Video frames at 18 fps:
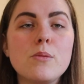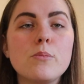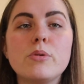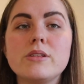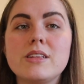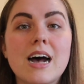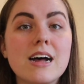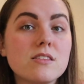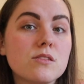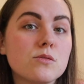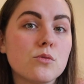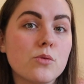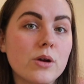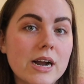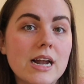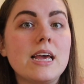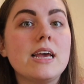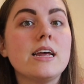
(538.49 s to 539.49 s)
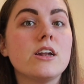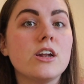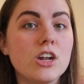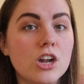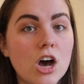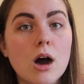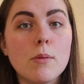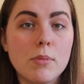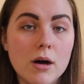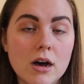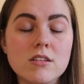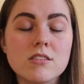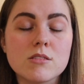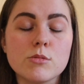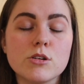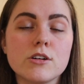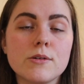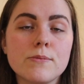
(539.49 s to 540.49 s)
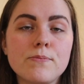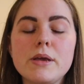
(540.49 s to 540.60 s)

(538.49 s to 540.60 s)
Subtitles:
But that's really not possible